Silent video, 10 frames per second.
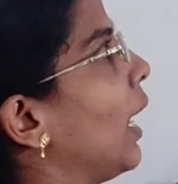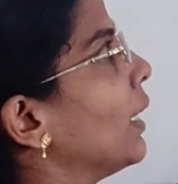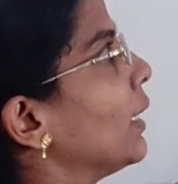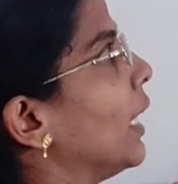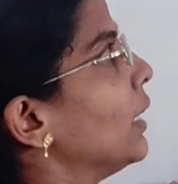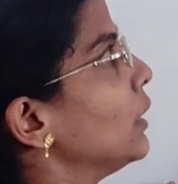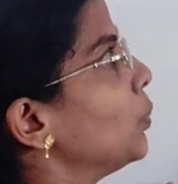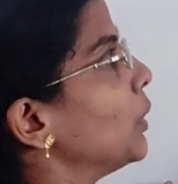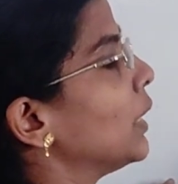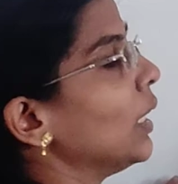and ends
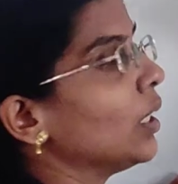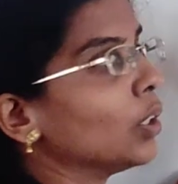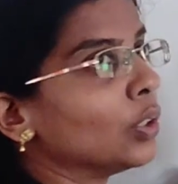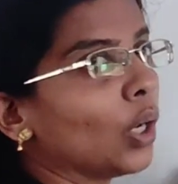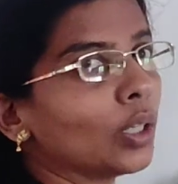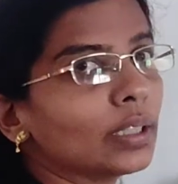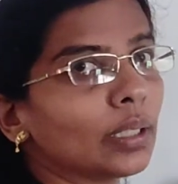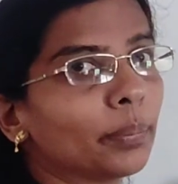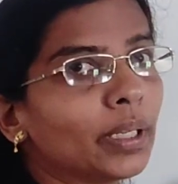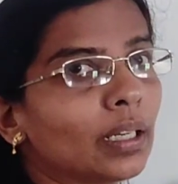with a
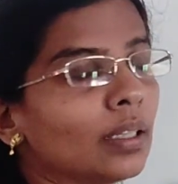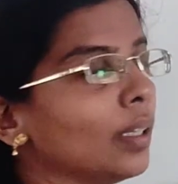non-terminal.